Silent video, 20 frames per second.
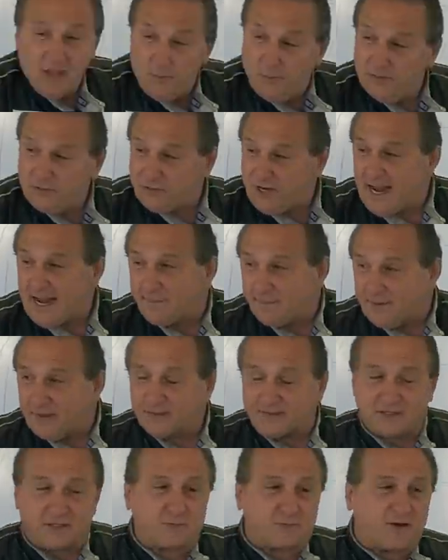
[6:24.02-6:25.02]
when Jack
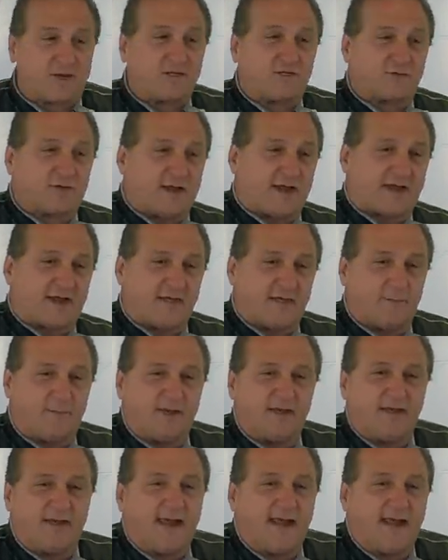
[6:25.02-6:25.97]
built this racetrack in the mid